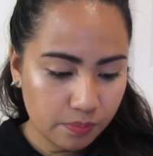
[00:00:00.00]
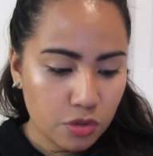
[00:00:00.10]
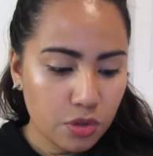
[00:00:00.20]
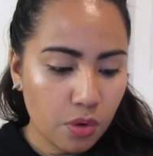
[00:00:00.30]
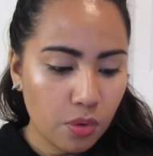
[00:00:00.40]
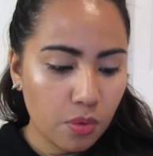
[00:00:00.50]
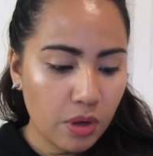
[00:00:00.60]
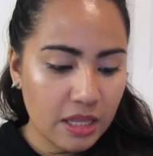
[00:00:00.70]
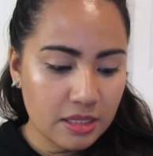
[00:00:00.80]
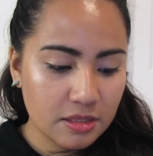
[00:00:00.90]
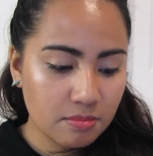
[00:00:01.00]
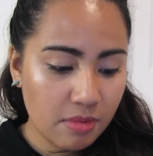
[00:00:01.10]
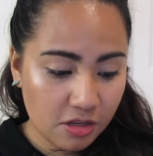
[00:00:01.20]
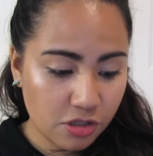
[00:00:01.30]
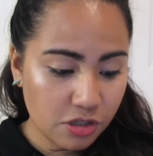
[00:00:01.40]
So it
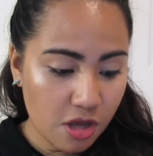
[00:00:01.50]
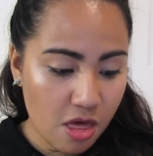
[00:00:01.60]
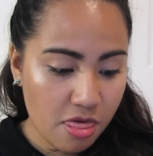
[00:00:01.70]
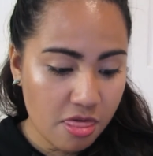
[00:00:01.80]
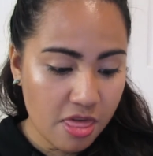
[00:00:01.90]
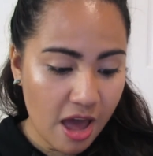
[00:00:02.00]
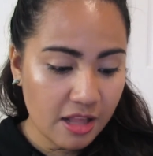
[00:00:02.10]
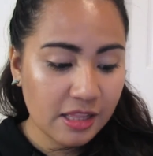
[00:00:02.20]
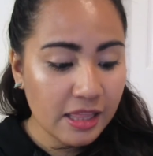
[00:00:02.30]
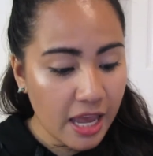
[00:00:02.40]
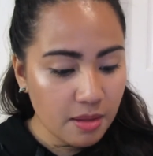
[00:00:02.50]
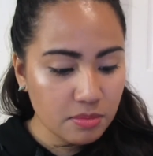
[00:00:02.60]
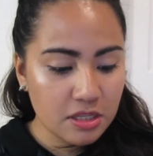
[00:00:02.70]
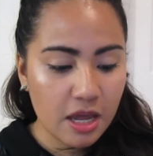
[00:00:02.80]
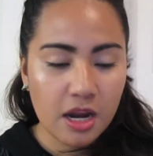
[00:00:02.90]
mentioned that it
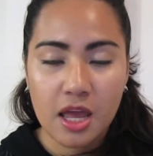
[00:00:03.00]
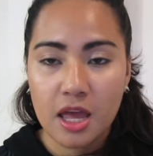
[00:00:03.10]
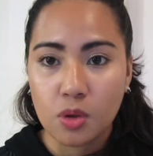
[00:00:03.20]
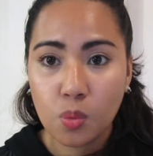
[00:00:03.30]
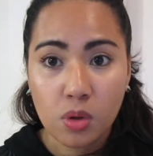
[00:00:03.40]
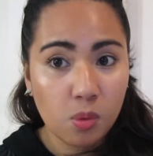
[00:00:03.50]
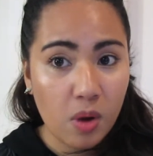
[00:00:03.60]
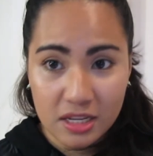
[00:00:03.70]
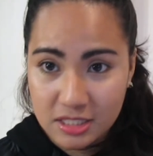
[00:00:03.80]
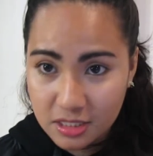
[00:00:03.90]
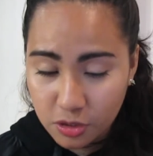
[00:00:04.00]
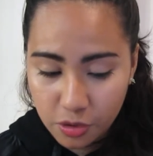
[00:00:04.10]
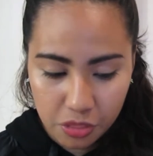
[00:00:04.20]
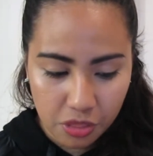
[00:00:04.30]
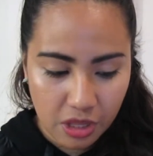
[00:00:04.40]
claims that it will whiten
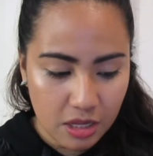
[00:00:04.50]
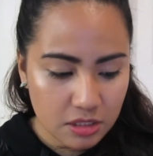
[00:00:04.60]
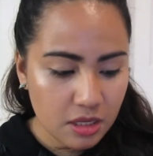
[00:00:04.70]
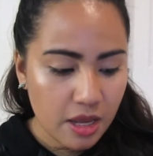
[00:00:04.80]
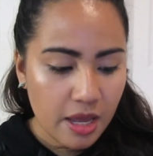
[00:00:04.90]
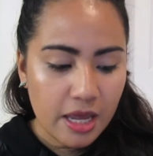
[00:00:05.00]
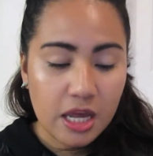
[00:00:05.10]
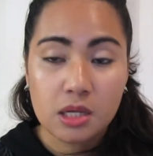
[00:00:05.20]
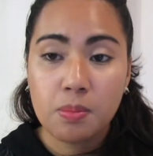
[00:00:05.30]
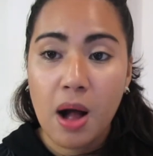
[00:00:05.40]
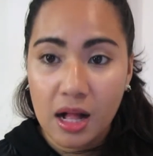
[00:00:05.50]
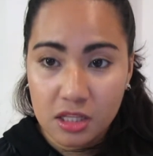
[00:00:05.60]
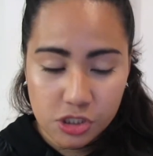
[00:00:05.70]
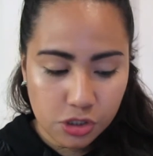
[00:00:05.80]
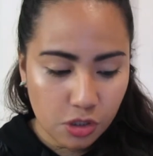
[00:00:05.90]
your teeth, it
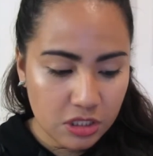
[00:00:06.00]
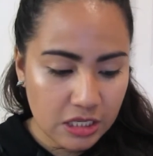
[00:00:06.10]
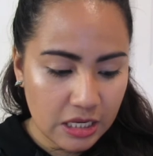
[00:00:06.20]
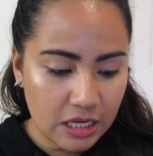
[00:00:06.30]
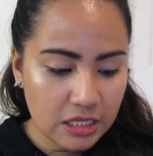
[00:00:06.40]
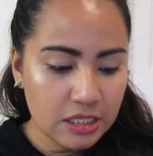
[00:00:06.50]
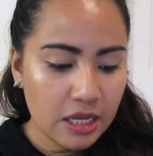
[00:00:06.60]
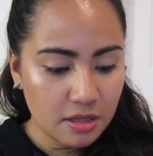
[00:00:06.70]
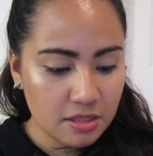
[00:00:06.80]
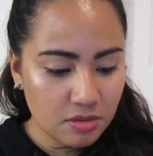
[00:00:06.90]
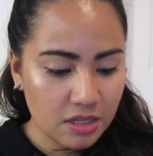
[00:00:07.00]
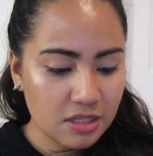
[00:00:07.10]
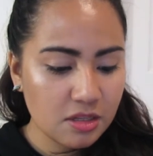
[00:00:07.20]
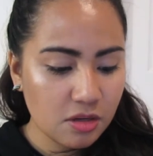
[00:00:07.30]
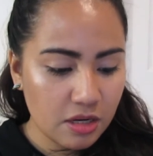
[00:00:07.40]
polish your teeth,
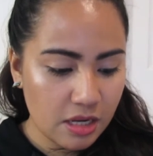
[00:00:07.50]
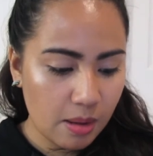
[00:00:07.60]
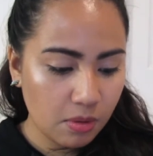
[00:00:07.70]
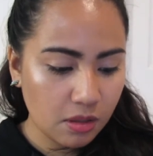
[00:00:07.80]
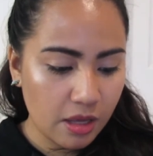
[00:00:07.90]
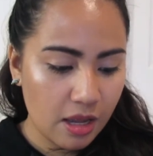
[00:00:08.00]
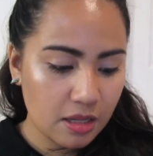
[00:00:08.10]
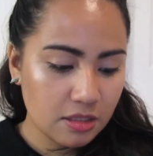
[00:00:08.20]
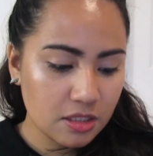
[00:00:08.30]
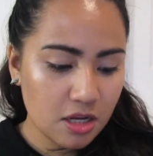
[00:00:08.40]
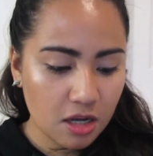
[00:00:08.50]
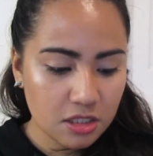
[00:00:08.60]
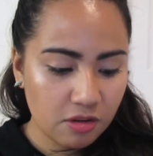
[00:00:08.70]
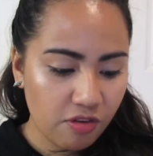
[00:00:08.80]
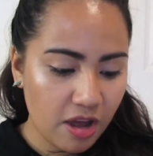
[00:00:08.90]
strengthen your enamel, and
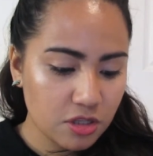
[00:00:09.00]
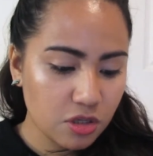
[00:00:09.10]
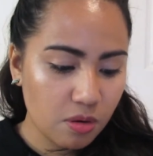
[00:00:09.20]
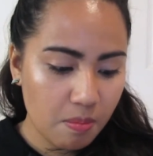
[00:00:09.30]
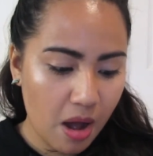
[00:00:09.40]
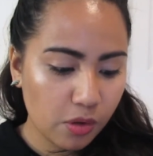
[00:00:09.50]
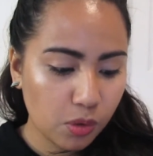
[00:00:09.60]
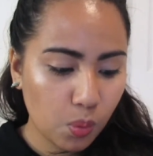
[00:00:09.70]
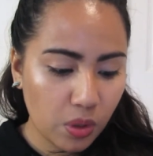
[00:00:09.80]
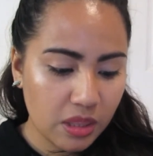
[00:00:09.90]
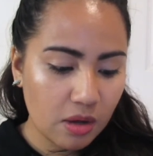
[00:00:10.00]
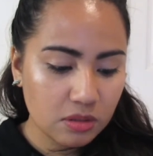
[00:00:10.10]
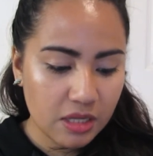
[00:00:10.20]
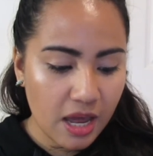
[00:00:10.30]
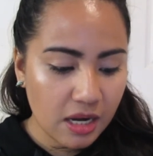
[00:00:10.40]
detoxifies your mouth
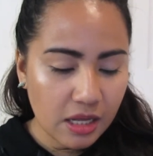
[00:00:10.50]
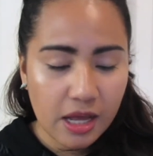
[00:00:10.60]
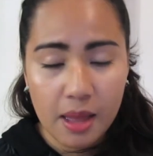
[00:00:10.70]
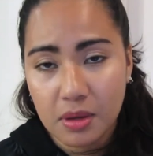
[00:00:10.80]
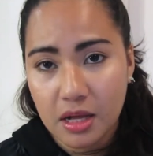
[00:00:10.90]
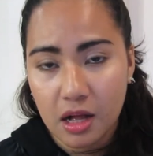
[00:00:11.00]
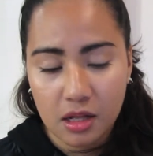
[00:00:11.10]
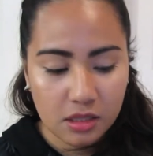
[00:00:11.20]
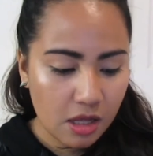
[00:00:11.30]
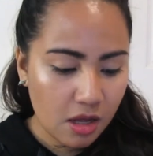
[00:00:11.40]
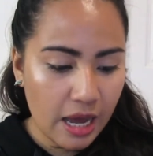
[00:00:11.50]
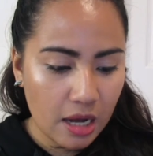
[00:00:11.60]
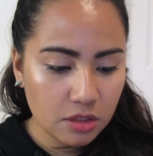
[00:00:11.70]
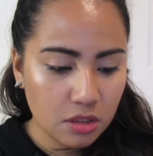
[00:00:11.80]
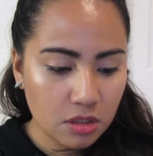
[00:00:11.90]
without any chemical.
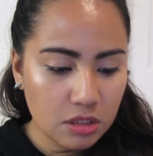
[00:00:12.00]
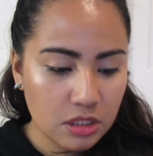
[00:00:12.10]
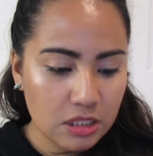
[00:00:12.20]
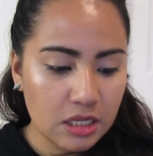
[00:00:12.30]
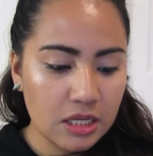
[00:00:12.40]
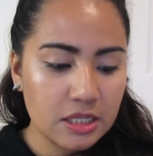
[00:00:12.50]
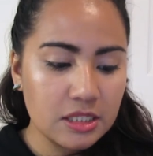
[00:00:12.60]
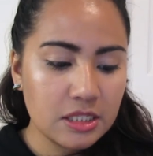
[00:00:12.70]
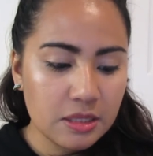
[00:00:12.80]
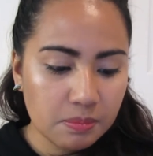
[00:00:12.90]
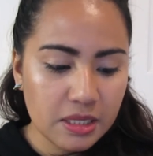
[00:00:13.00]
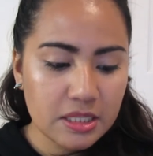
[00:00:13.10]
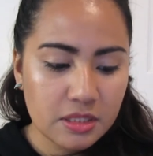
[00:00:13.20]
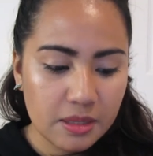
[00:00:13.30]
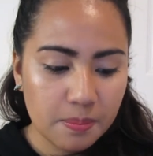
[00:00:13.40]
How to use this is
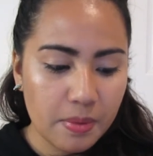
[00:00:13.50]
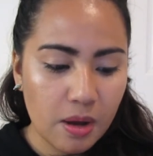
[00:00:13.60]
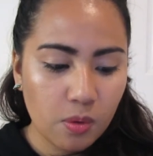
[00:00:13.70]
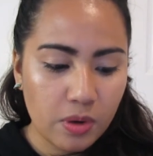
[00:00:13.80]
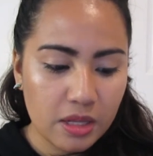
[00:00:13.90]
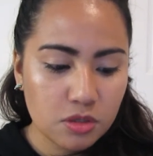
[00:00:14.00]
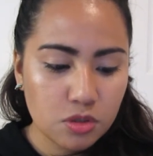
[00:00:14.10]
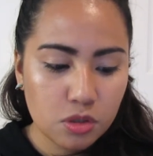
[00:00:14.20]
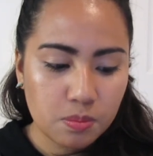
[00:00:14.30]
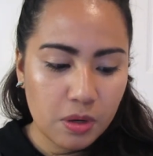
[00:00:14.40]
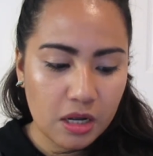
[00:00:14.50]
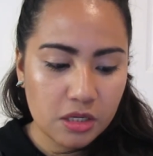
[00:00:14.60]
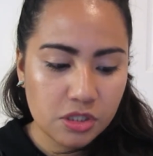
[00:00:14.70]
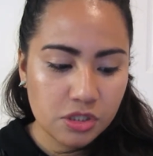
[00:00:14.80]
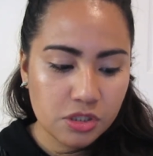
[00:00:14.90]
simply dip a wet
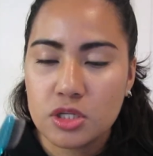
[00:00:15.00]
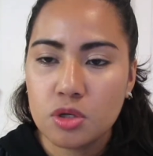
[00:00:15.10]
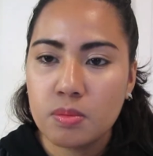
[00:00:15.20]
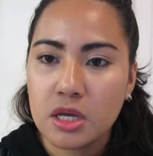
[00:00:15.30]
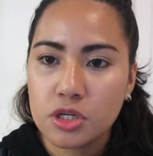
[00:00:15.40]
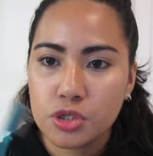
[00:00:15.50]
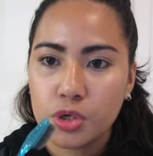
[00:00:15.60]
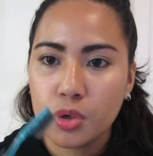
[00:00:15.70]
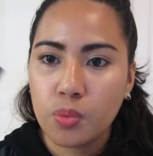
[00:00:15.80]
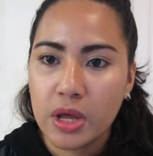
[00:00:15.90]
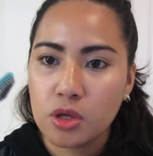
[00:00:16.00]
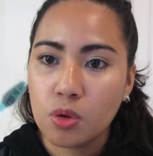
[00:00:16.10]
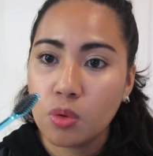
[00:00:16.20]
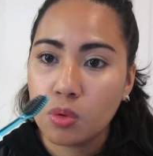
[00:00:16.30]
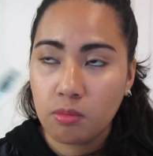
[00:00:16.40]
toothbrush. So make sure when
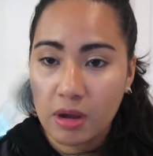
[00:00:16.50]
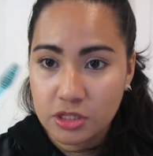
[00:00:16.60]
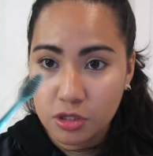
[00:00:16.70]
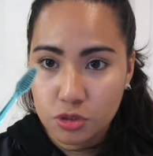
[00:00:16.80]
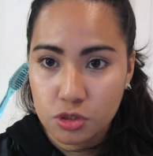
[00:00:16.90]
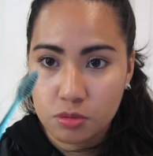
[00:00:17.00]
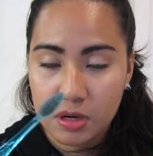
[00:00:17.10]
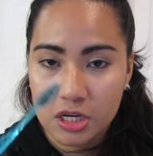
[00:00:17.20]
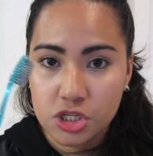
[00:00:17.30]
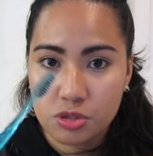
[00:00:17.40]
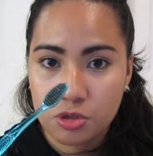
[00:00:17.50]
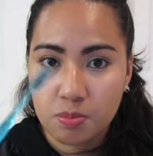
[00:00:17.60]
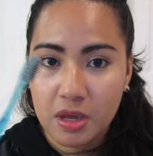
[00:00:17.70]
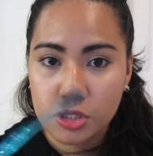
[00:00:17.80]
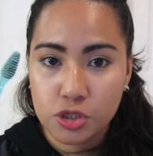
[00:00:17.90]
you wet your toothbrush,
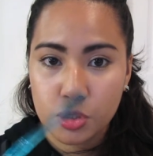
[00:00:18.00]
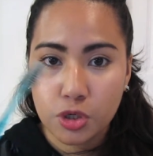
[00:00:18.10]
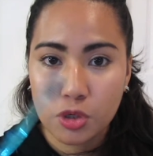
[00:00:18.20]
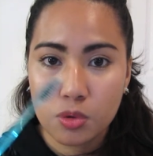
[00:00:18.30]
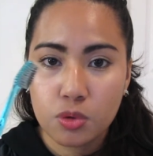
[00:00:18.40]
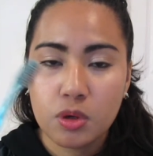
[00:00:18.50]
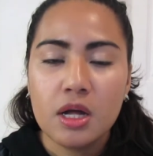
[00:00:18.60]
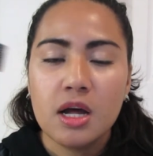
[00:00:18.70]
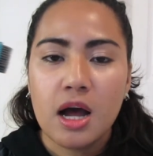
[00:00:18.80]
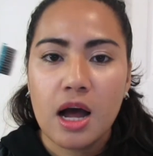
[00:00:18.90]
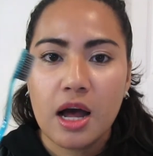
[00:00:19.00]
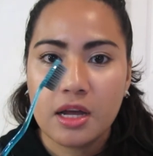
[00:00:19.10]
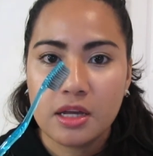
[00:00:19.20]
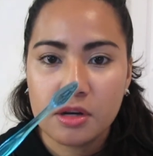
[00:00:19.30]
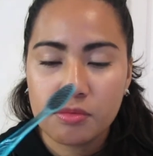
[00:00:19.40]
make sure you
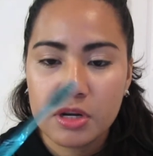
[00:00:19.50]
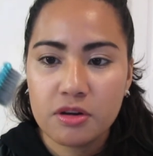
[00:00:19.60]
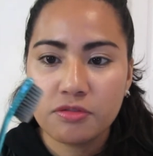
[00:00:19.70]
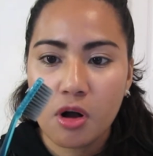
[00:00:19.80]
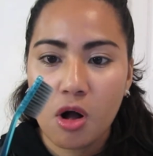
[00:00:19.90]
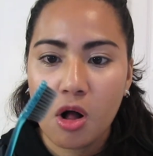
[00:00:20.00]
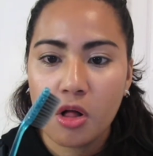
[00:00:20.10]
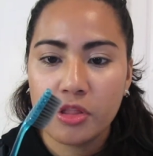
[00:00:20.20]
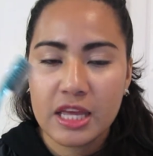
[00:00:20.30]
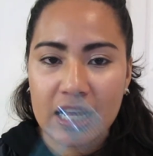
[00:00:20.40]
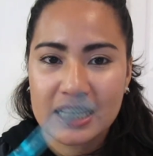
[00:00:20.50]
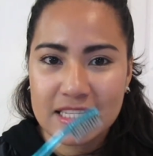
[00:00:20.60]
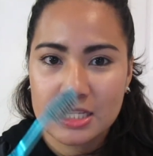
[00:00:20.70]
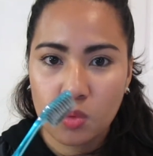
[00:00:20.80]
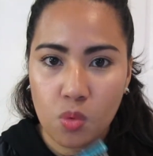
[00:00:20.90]
get rid of all the
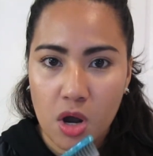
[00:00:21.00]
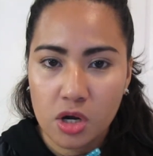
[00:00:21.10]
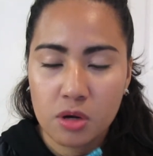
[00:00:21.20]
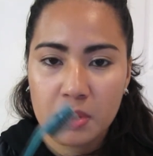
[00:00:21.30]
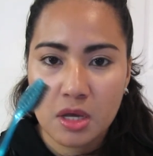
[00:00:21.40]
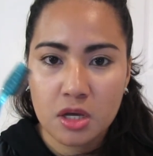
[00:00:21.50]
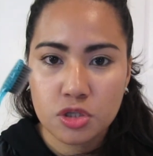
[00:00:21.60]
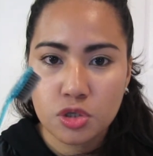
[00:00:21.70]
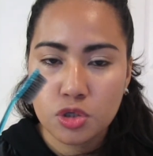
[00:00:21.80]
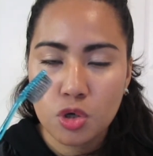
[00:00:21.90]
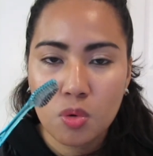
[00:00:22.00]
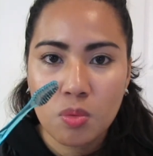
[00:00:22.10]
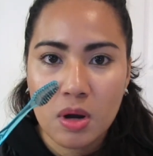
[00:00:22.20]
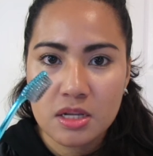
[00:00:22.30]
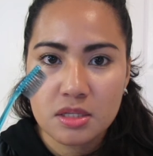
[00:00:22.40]
excess water because you don't
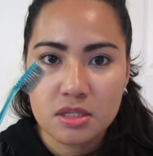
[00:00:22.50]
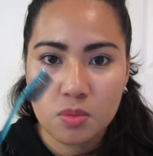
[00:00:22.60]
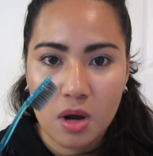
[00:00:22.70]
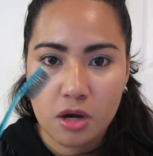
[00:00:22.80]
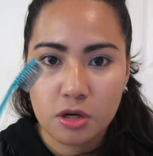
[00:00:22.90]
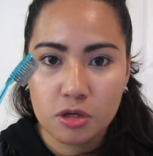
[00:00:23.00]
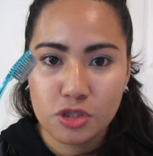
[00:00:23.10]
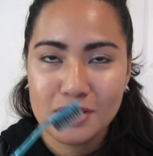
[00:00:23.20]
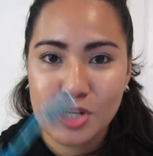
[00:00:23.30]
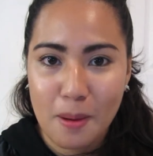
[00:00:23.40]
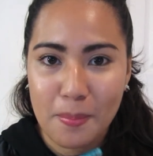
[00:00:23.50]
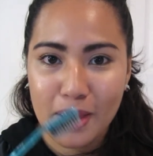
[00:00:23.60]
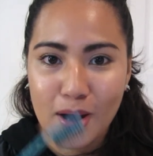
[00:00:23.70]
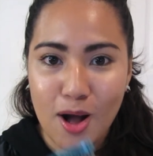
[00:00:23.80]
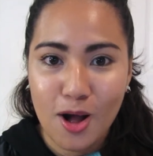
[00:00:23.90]
want the water
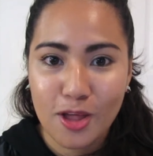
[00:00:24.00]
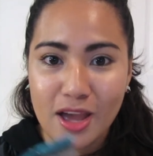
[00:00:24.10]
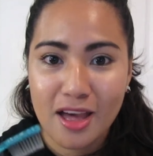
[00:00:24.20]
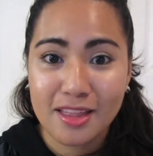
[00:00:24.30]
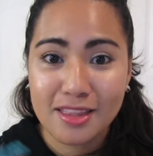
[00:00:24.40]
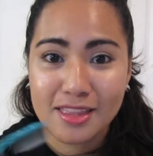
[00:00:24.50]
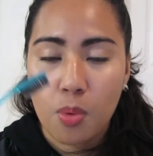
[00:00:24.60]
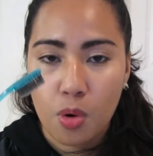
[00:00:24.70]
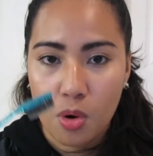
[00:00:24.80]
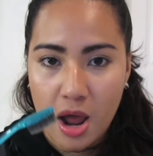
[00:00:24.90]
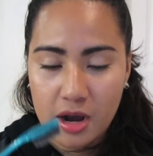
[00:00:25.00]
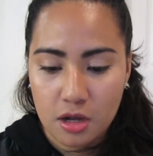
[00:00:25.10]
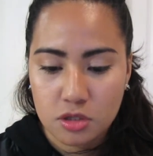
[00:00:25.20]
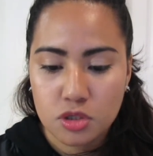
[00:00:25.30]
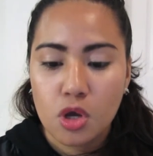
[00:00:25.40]
dropping on the
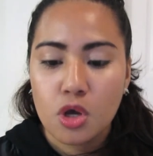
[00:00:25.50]
products.